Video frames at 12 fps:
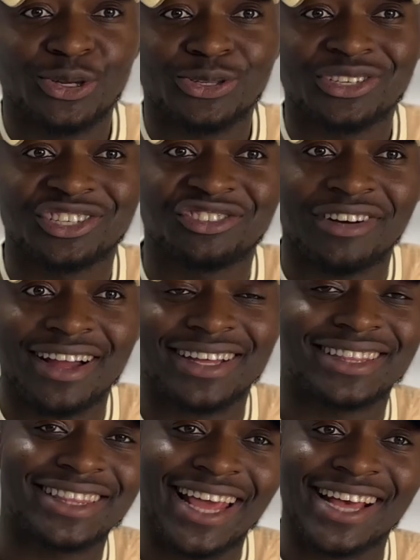to track a
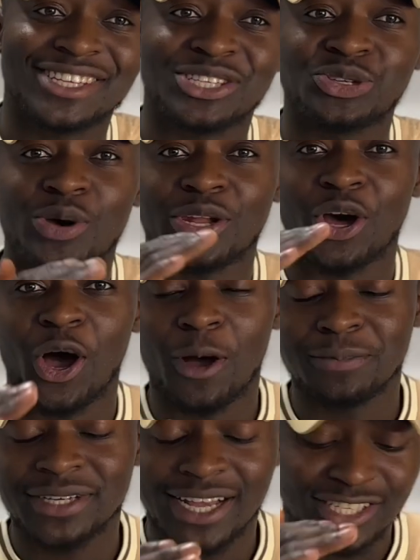text to an
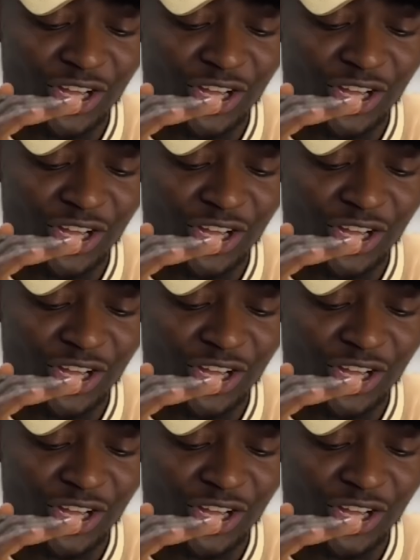object,